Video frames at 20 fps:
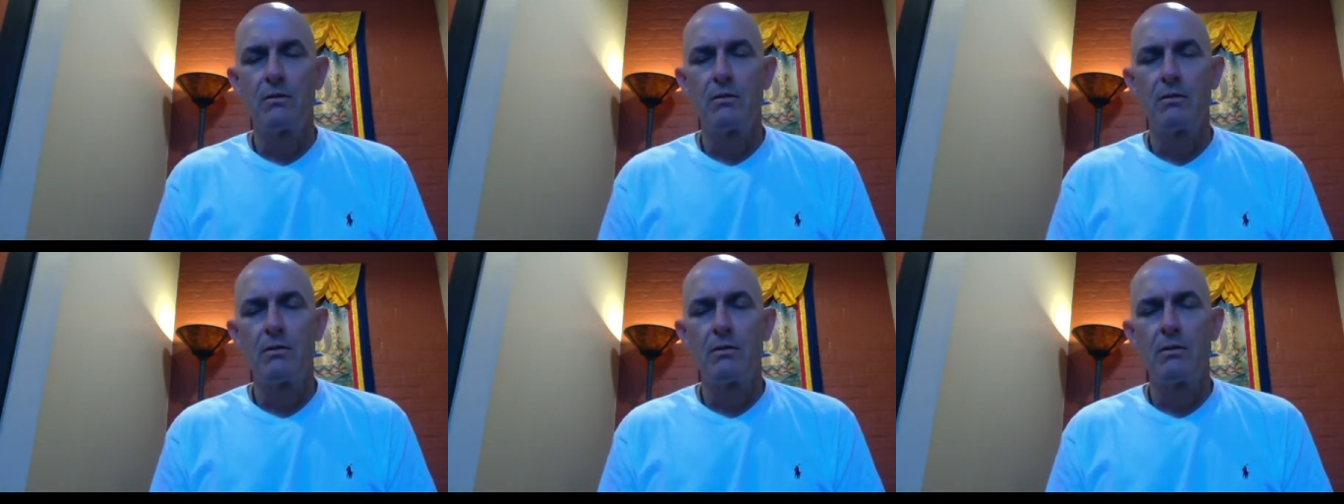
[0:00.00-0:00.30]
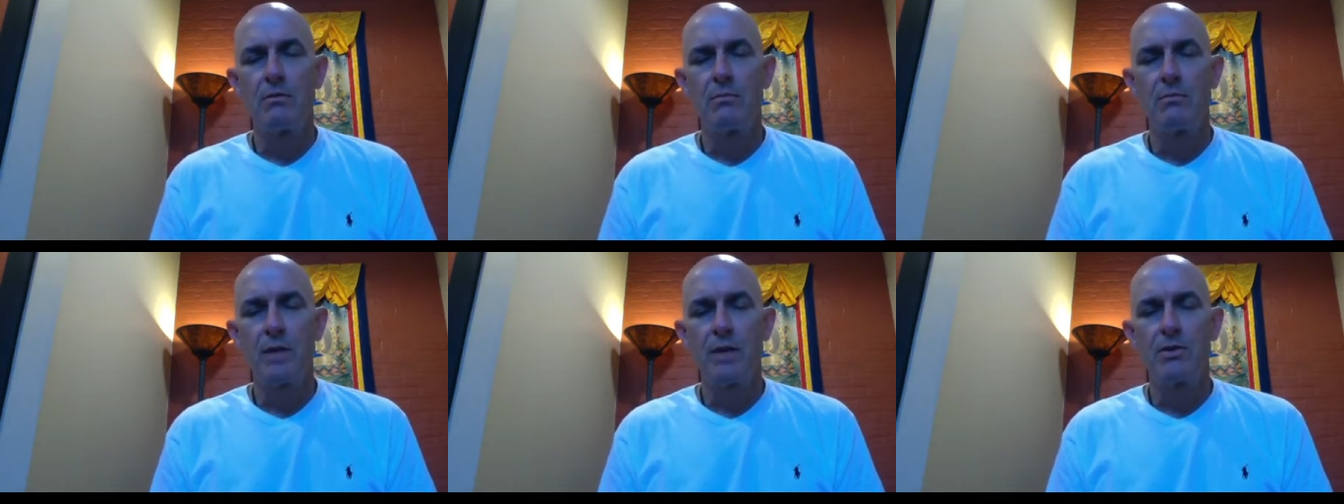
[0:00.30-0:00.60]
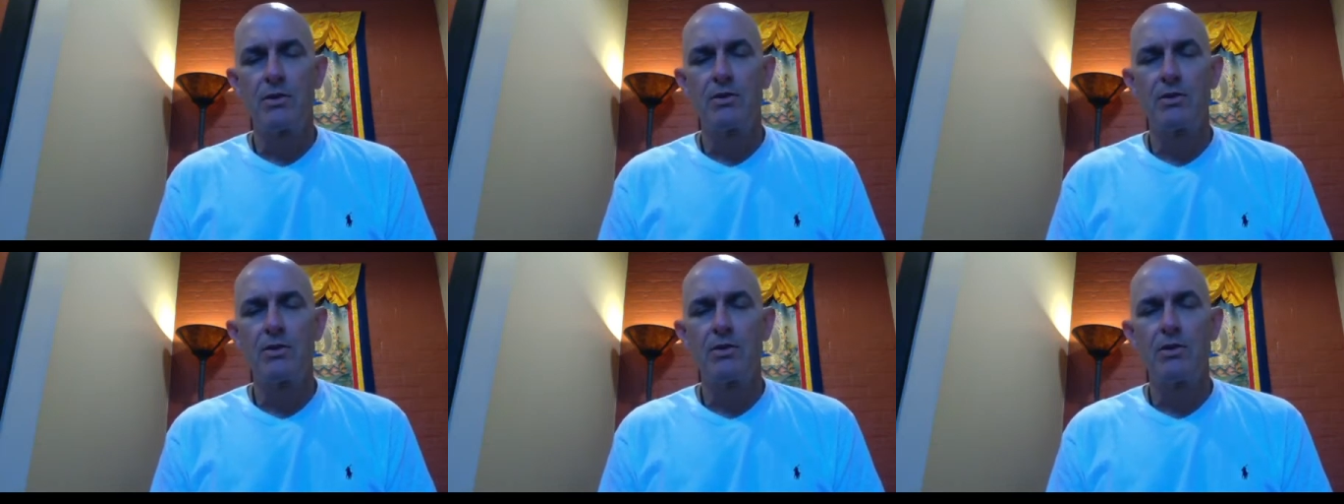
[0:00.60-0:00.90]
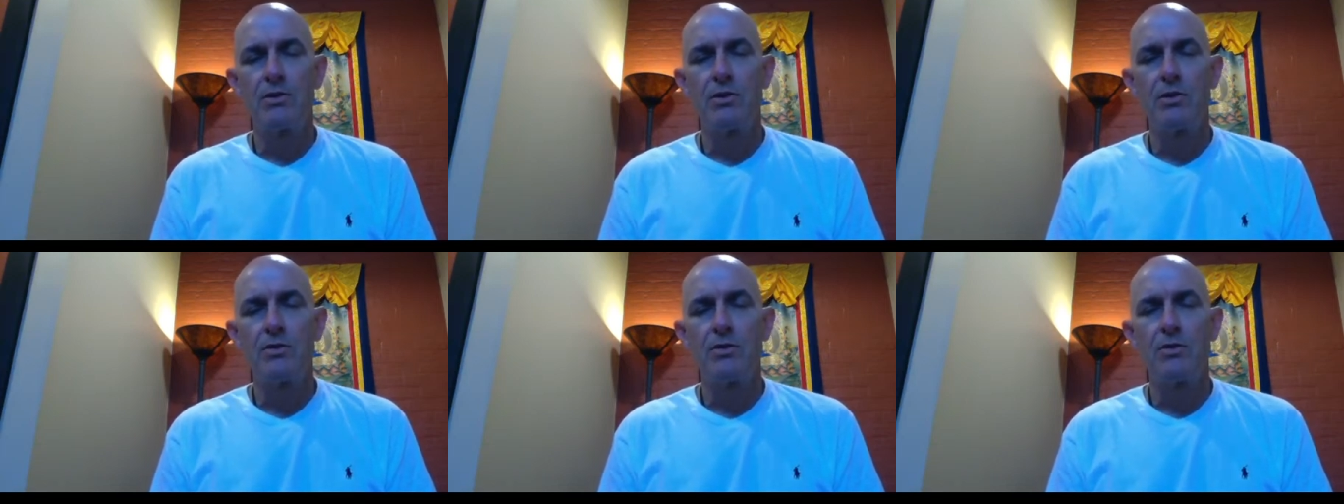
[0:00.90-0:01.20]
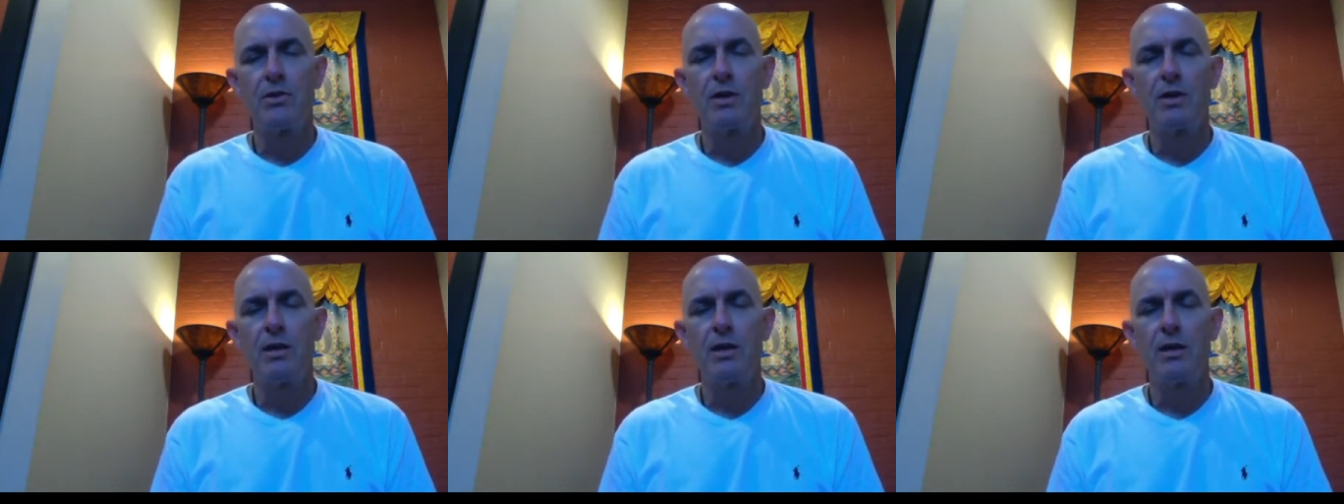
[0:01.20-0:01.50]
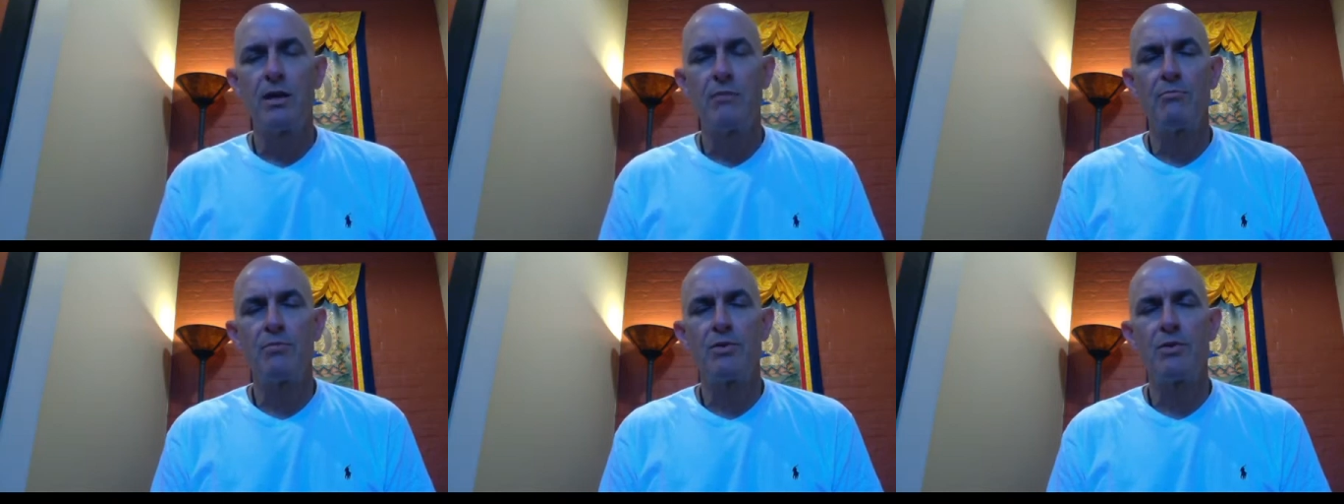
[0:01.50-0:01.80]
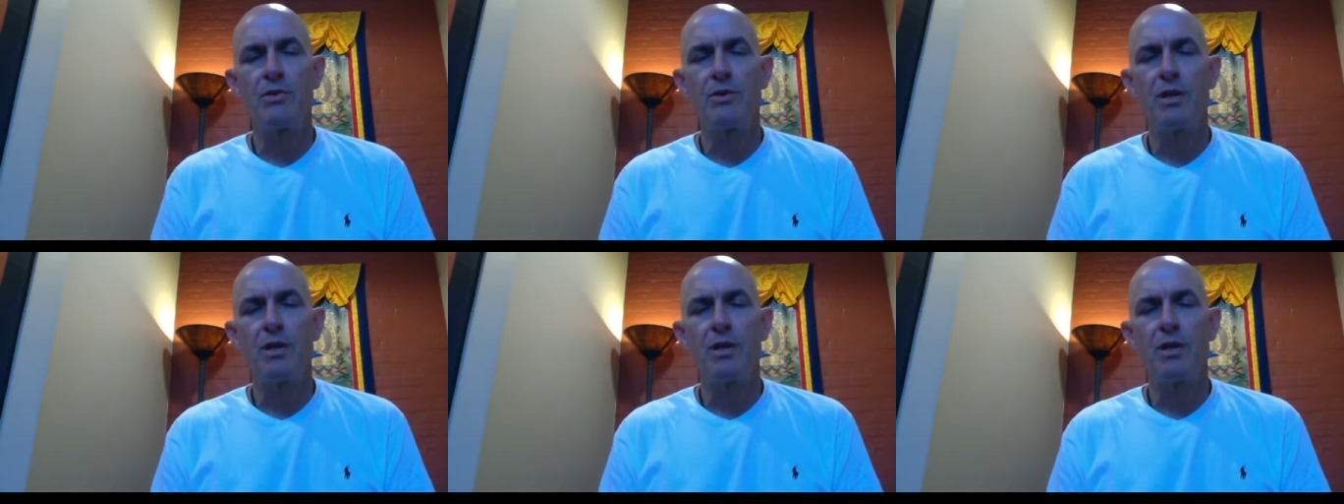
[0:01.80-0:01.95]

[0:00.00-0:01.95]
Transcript: The muscles in your hips